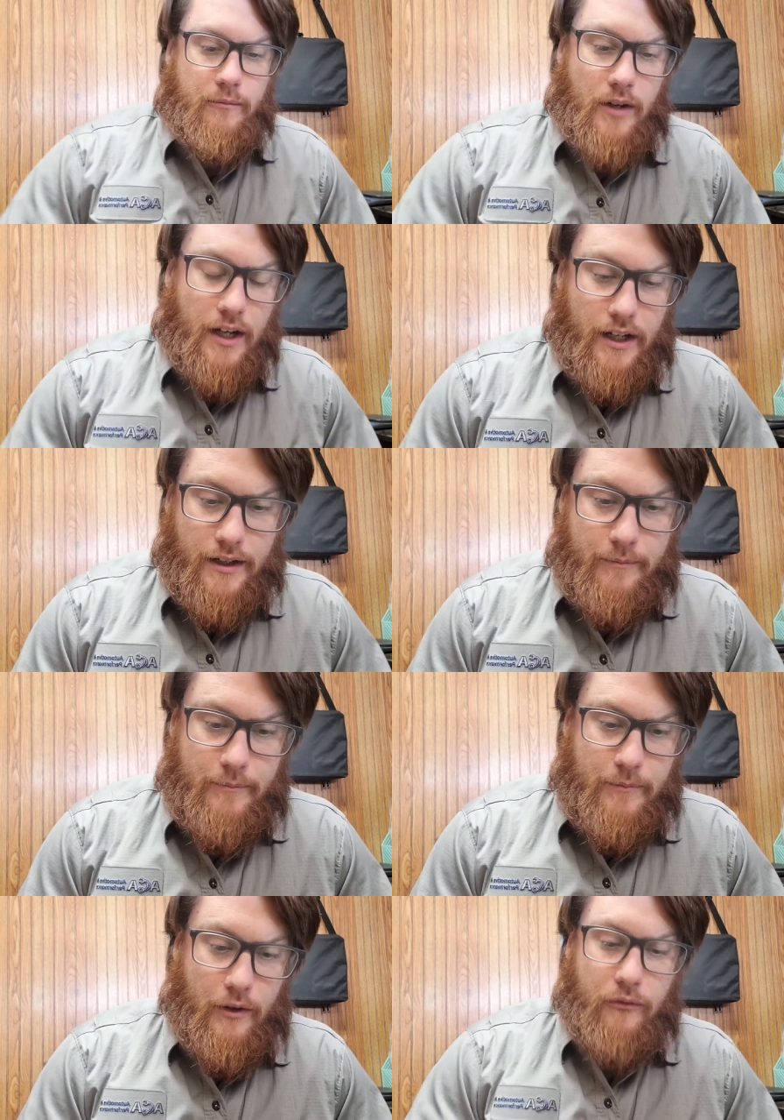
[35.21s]
uh,
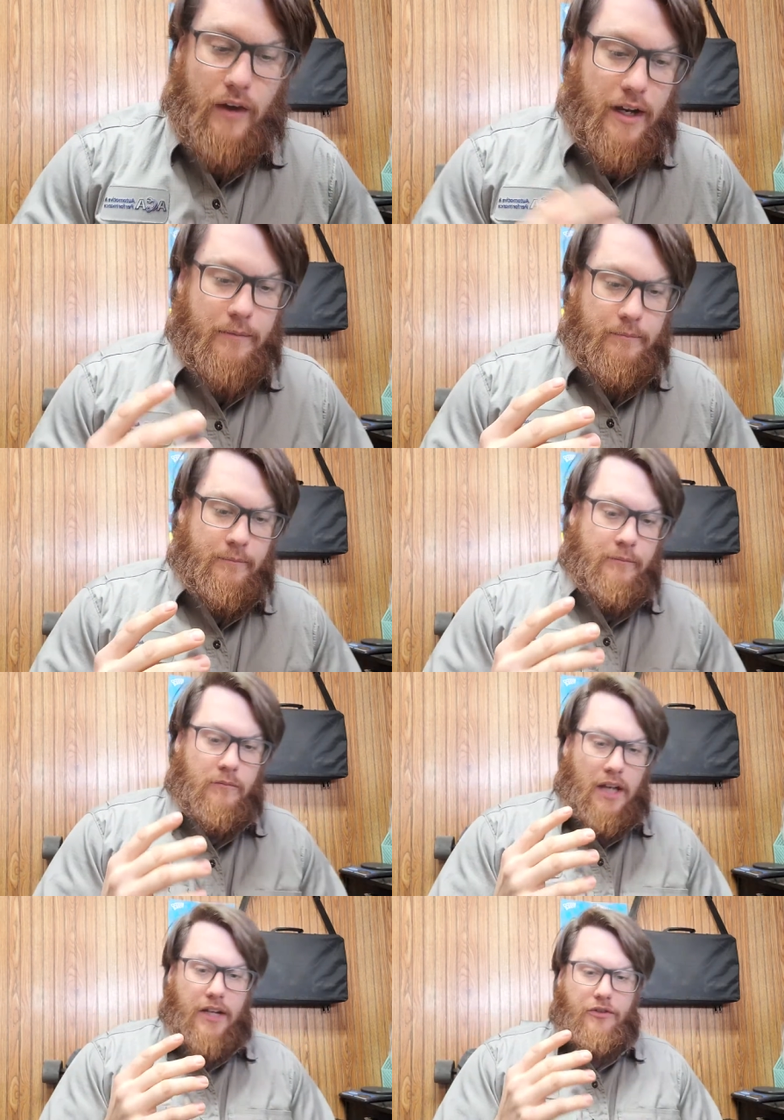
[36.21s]
a Phantom
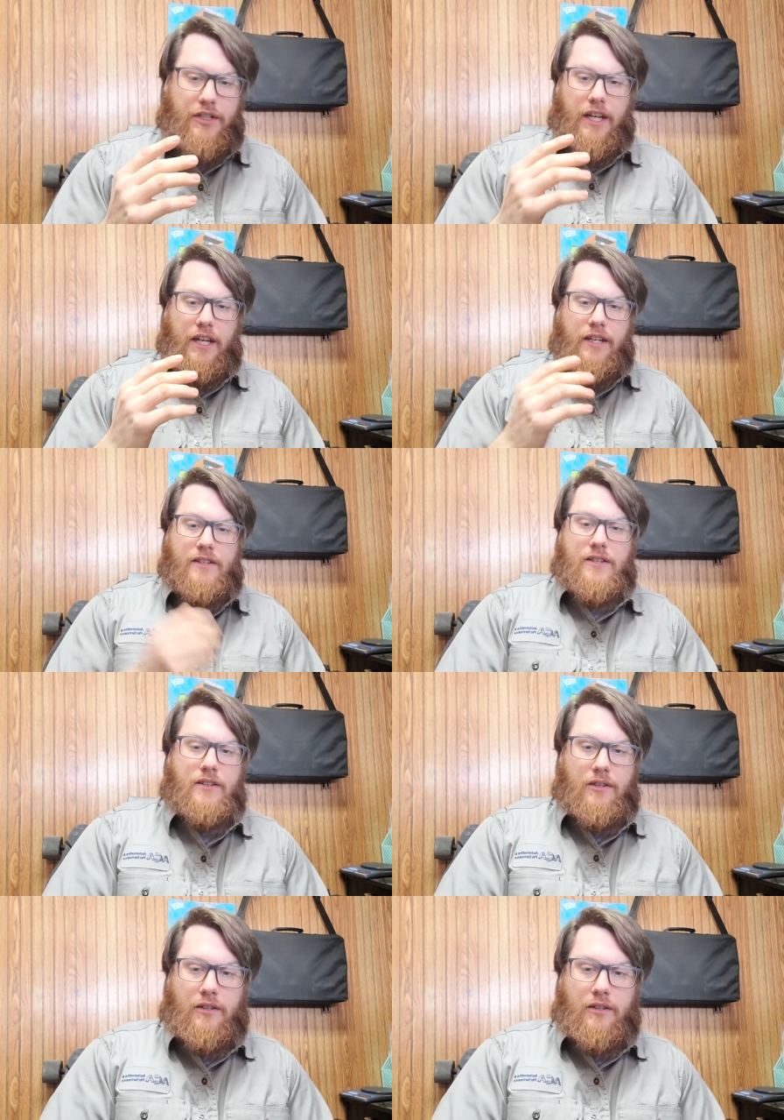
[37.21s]
nitrous kit